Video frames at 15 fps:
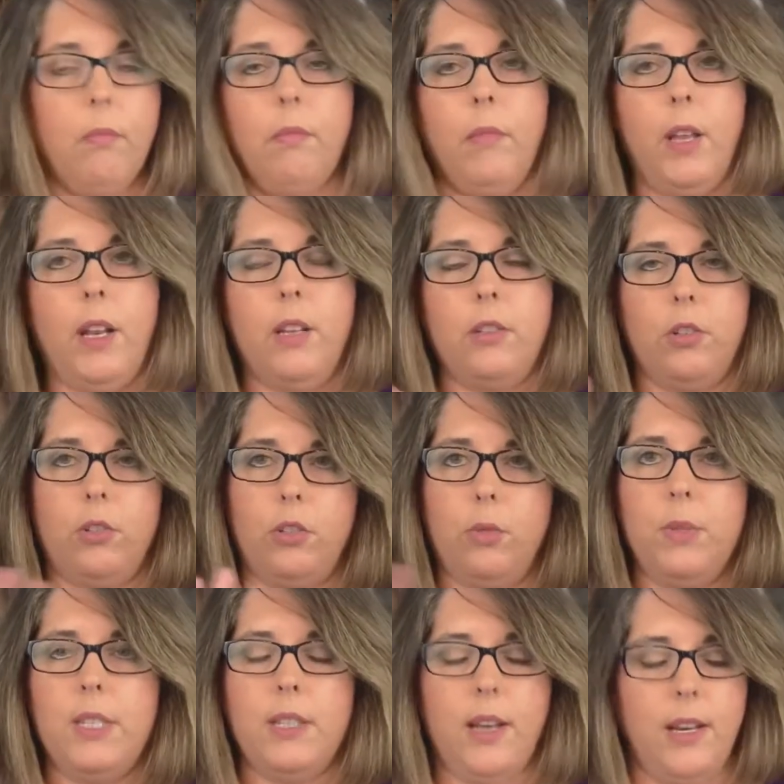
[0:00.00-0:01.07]
if there's
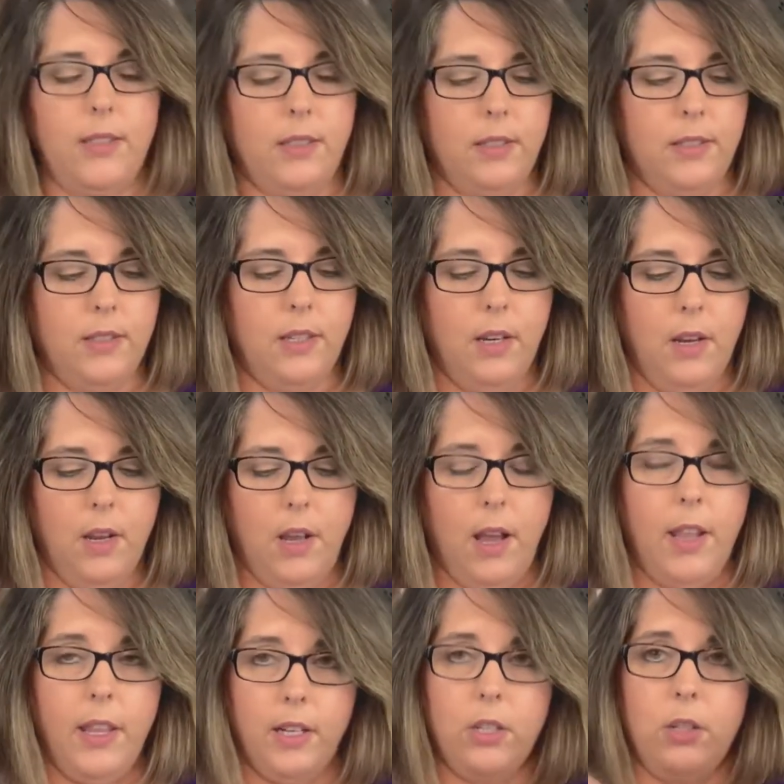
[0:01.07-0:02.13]
3 sizes,
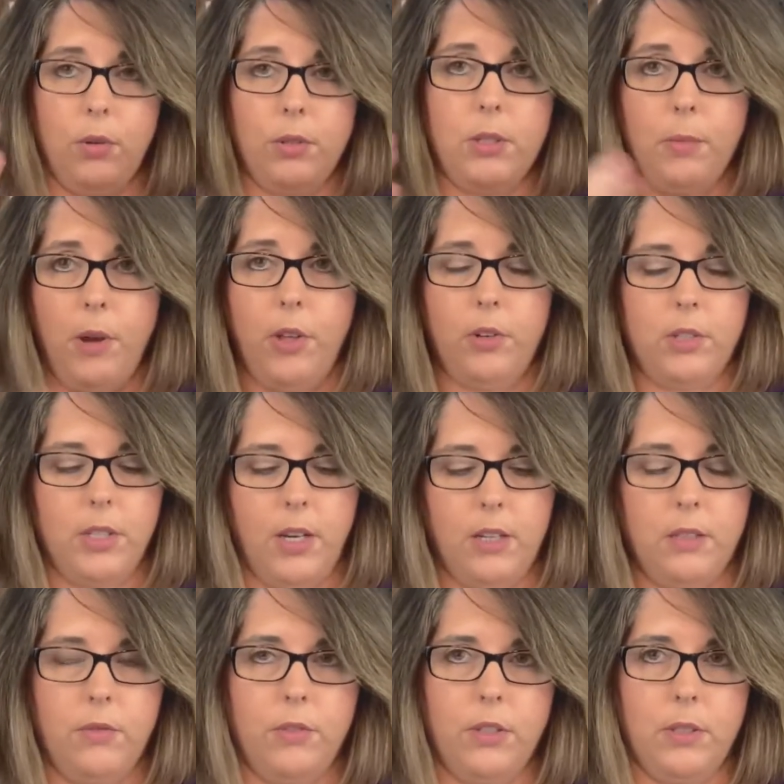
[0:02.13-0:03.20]
I'd like to do a smaller
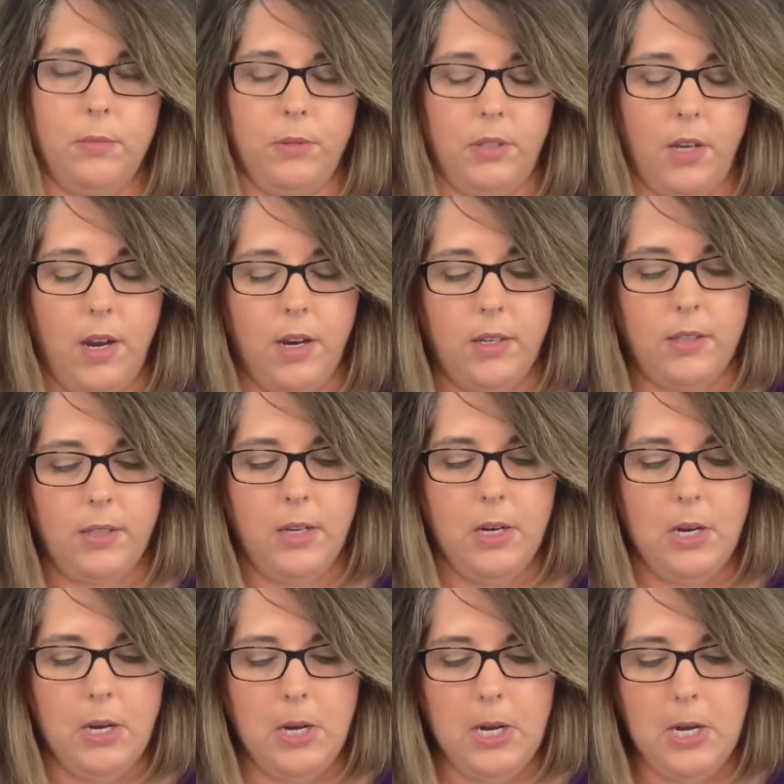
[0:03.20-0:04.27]
size for some socks.
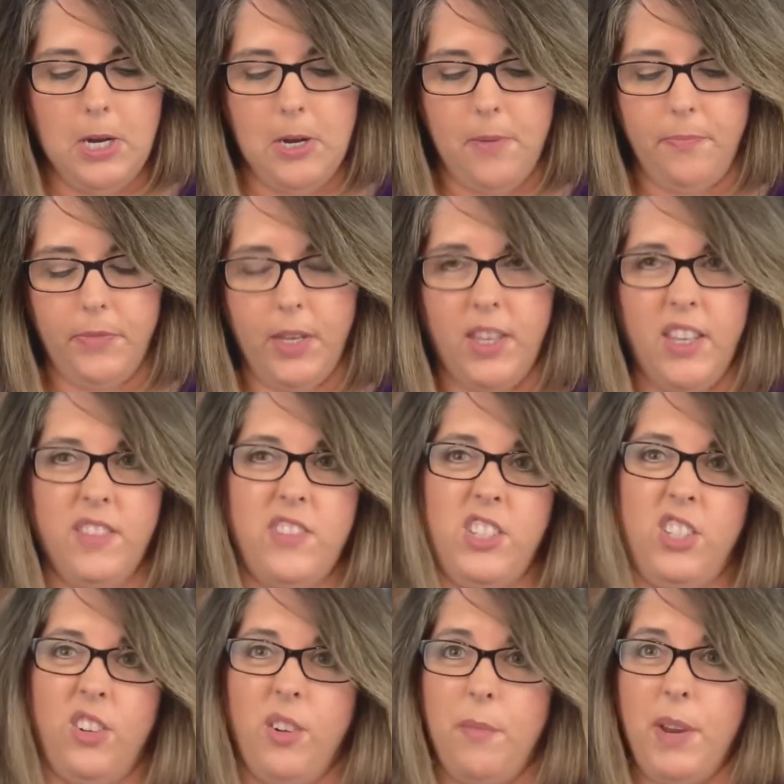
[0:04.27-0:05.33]
I'd like to
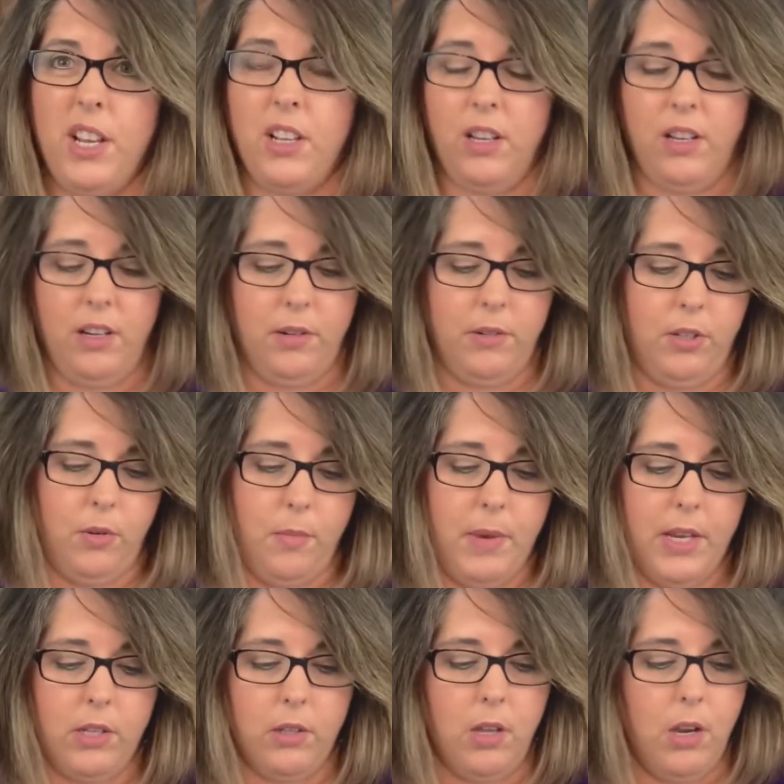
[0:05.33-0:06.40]
do a make
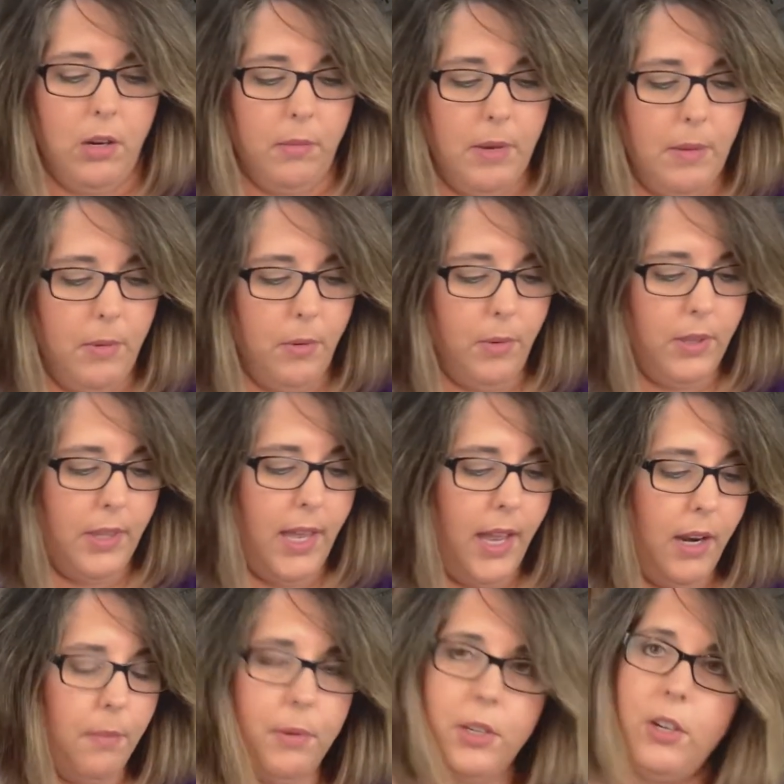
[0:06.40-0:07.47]
along maybe with that.
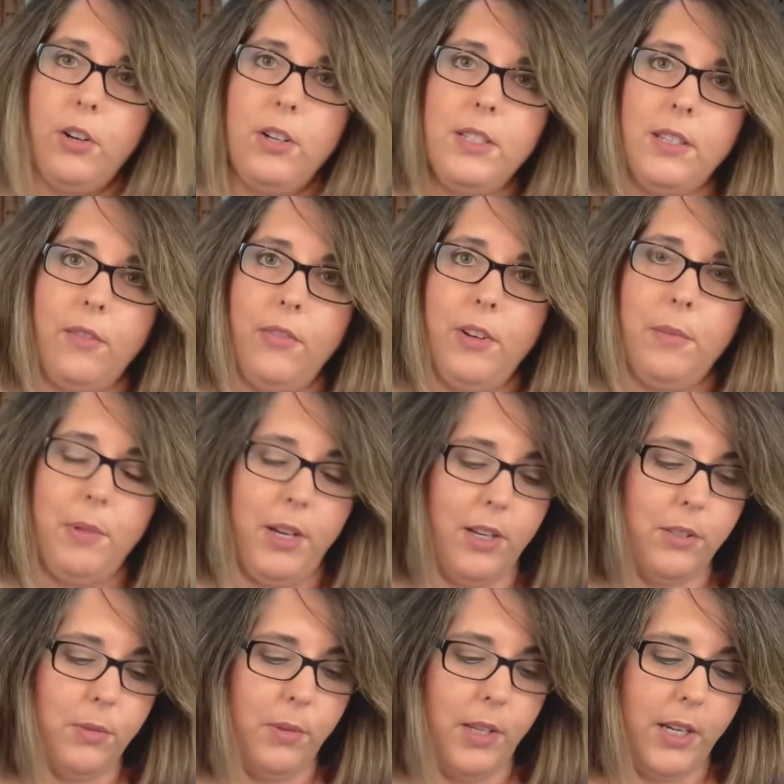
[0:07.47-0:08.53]
I'd be curious if anybody
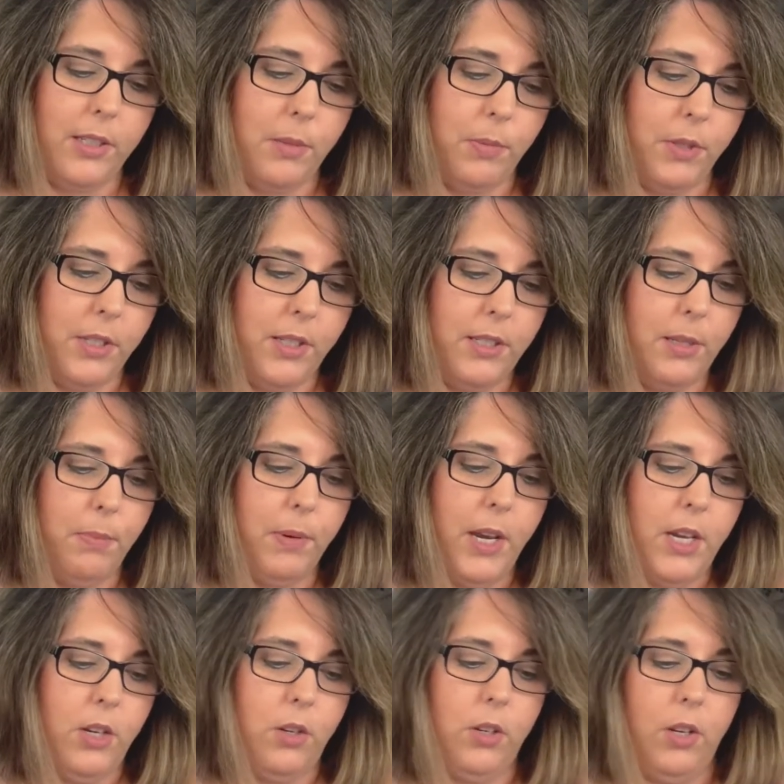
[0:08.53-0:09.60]
else would like to
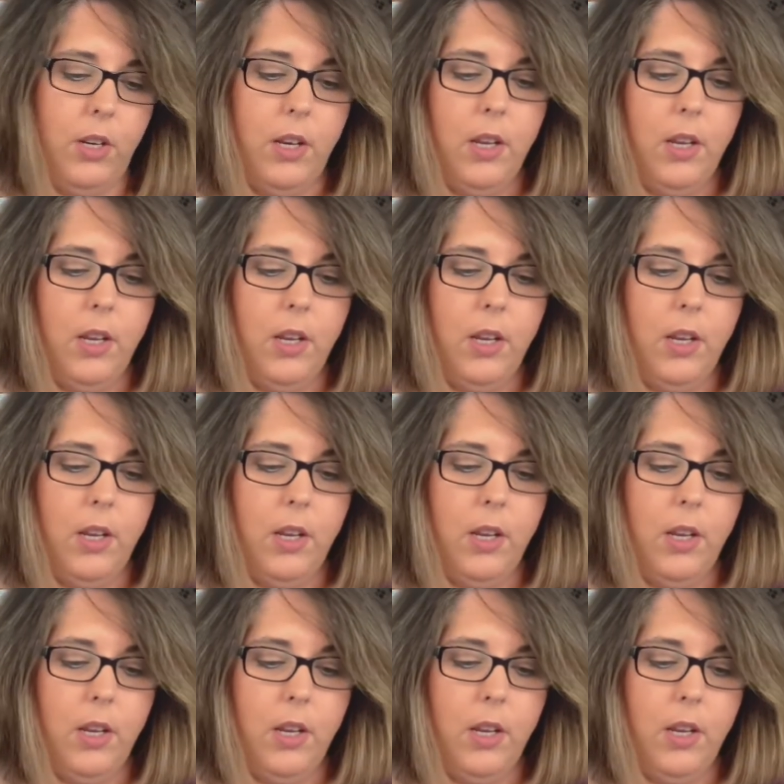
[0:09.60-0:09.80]
participate. We could